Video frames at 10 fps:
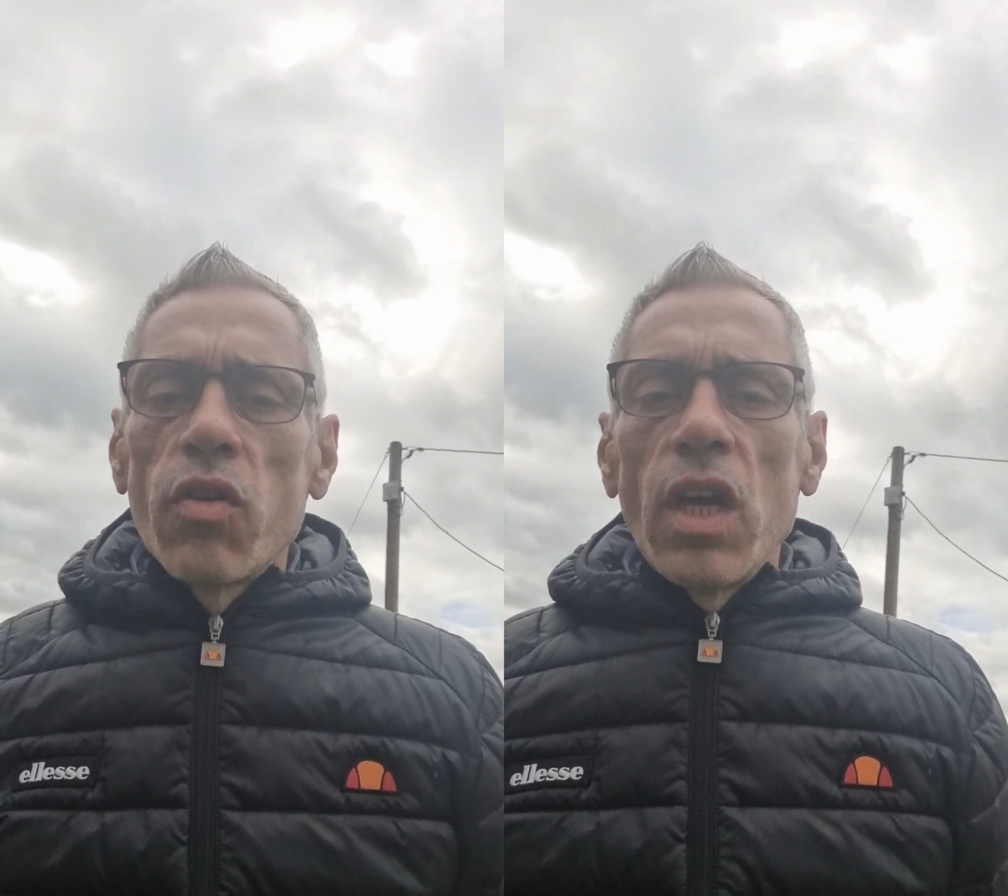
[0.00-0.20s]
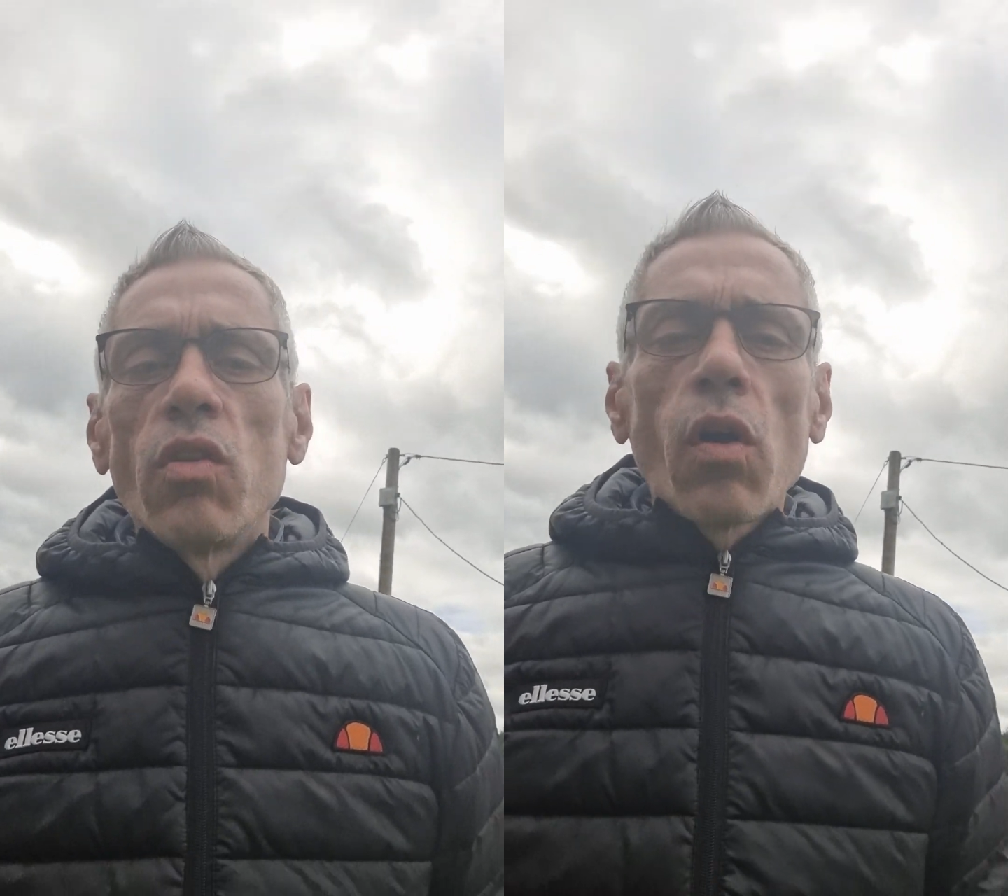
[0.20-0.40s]

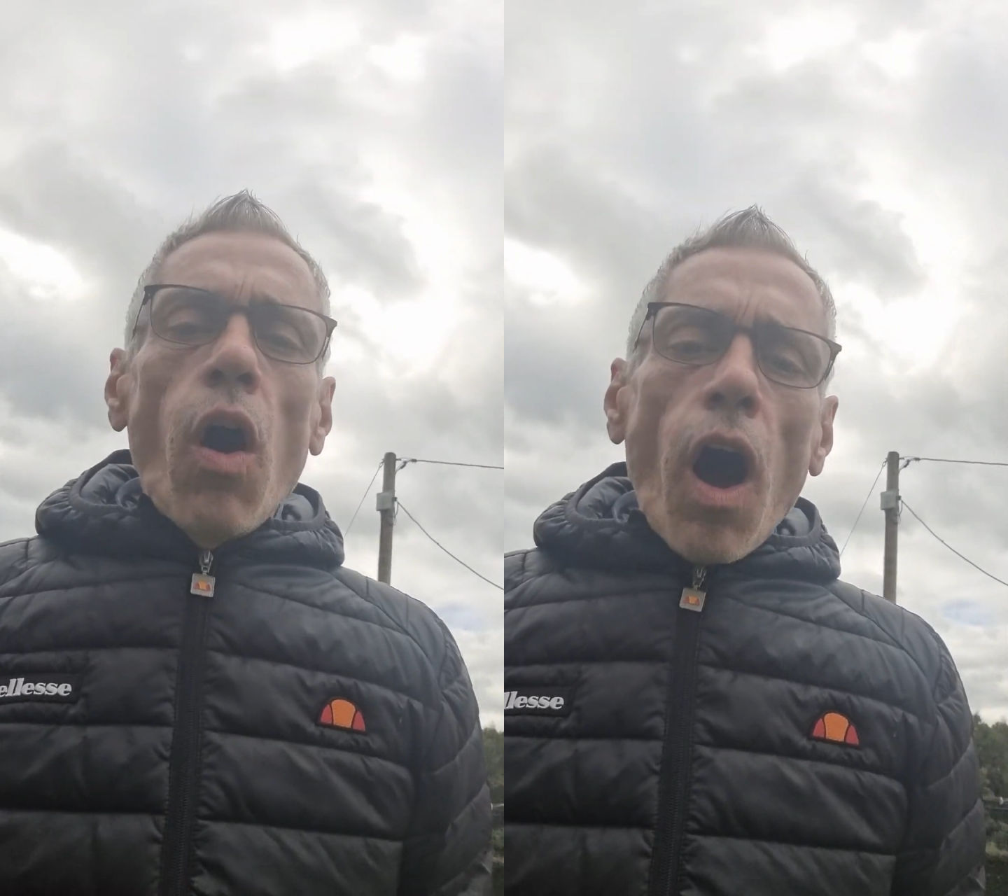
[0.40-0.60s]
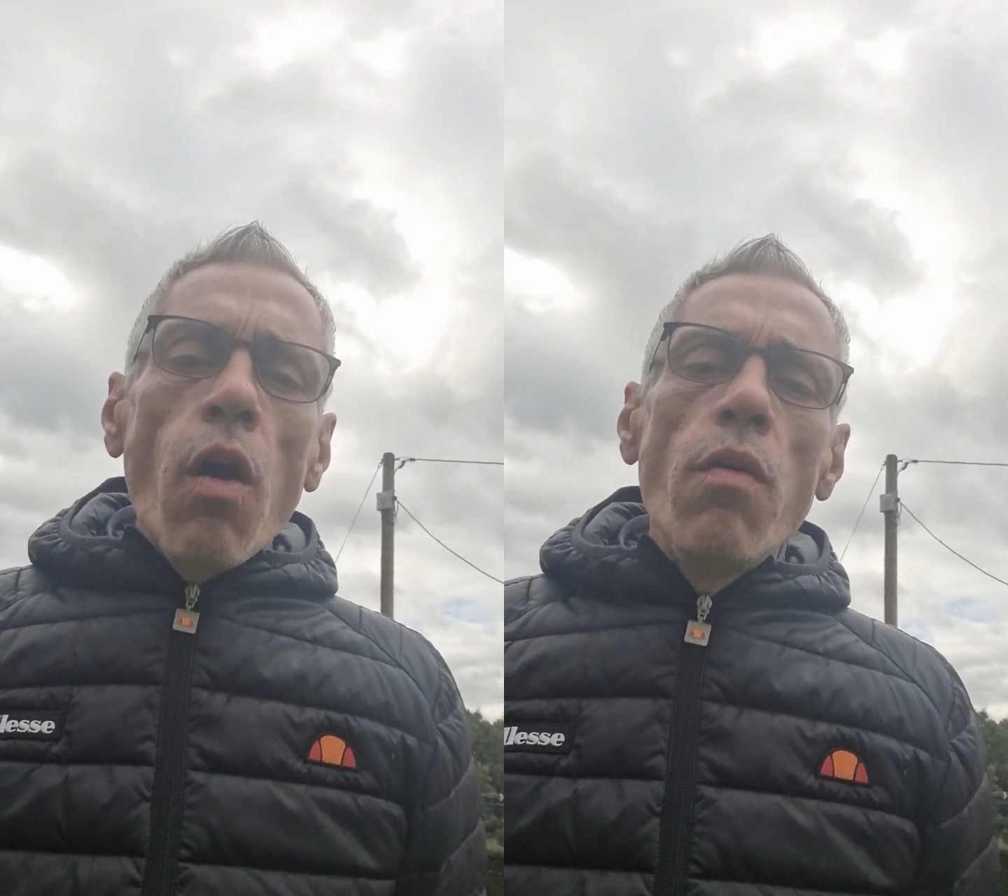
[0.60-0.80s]
that he's got
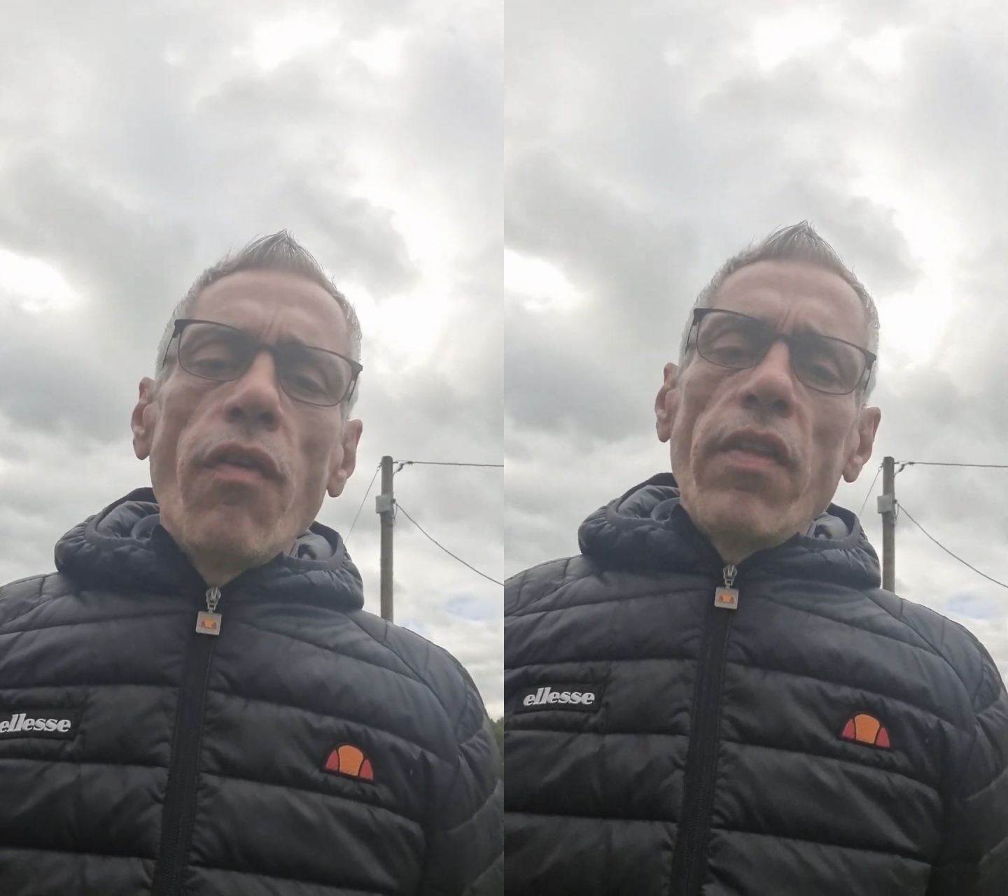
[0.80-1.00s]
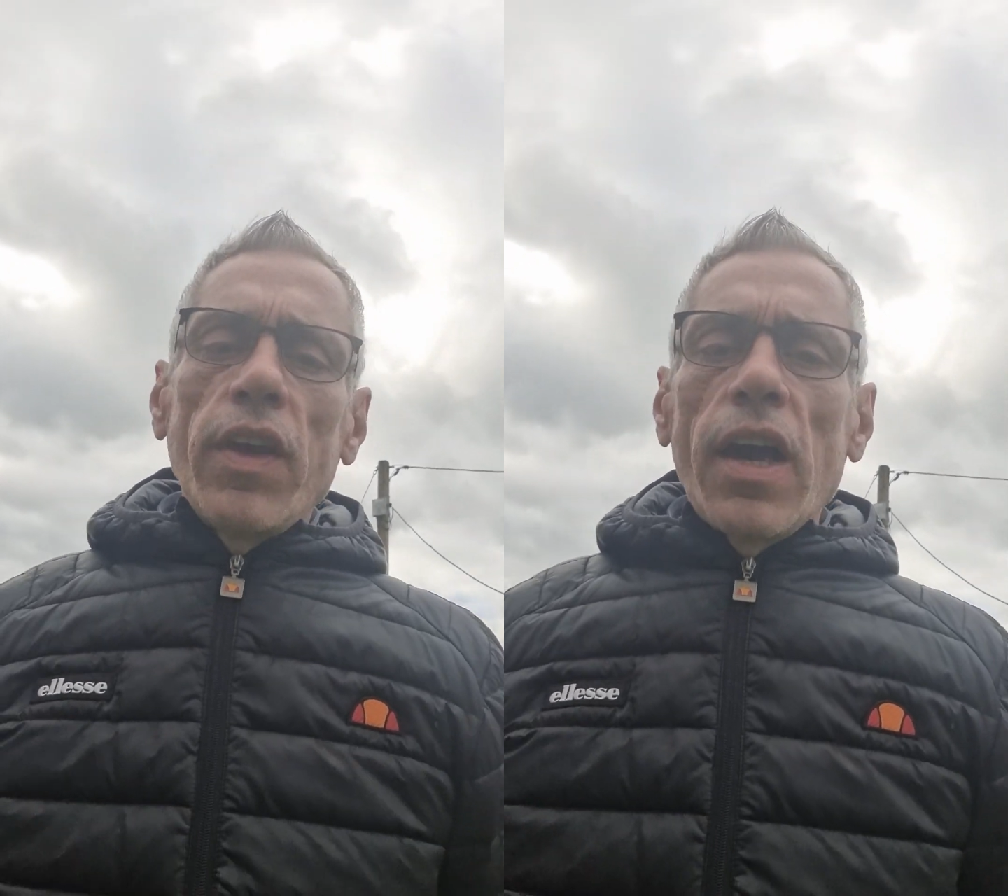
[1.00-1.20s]

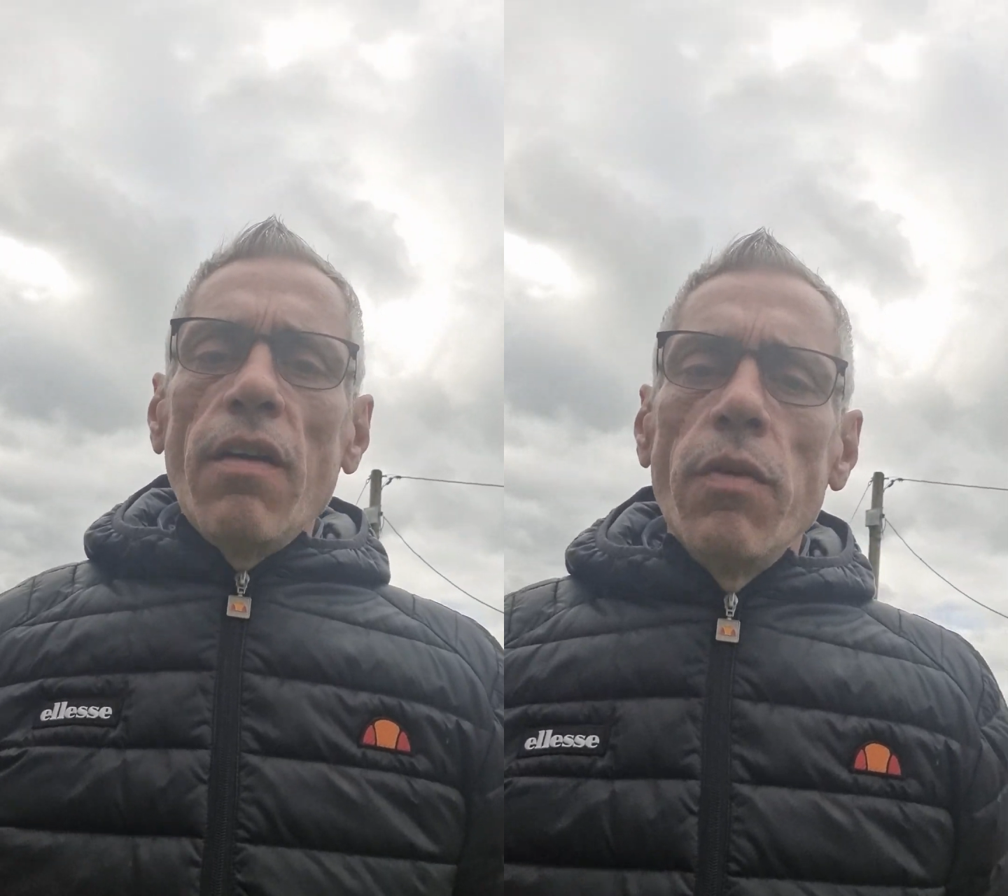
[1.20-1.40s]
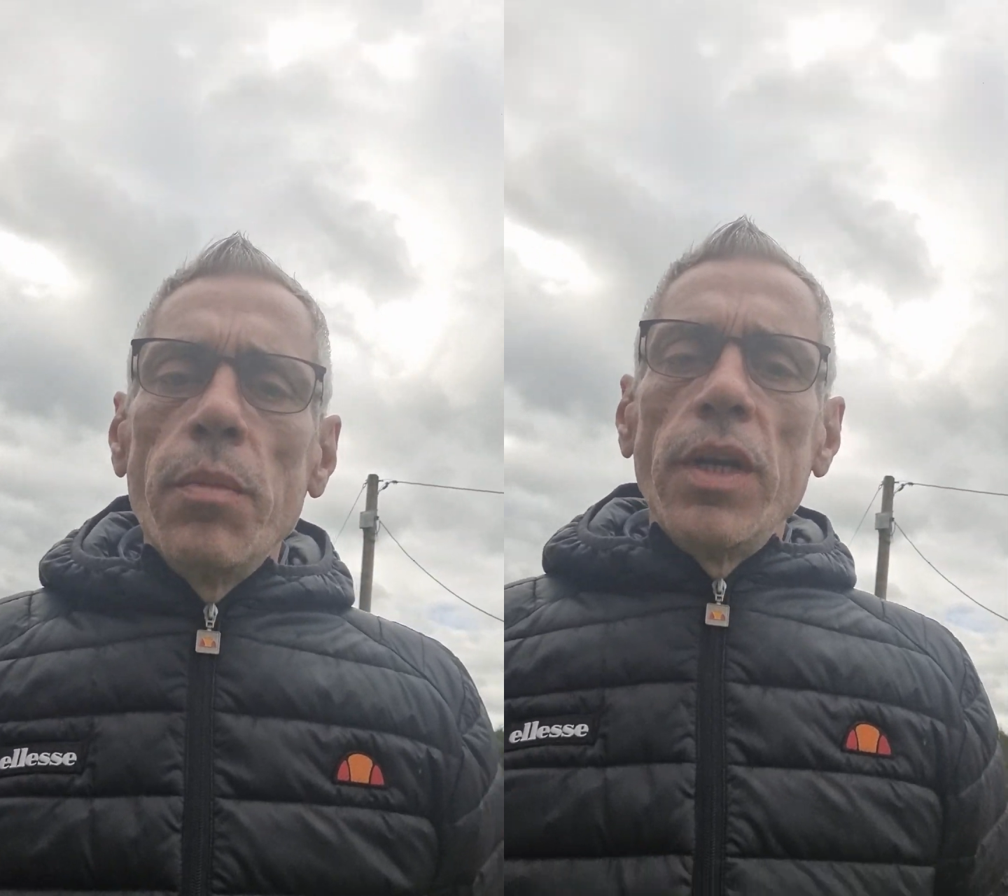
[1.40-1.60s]
over the government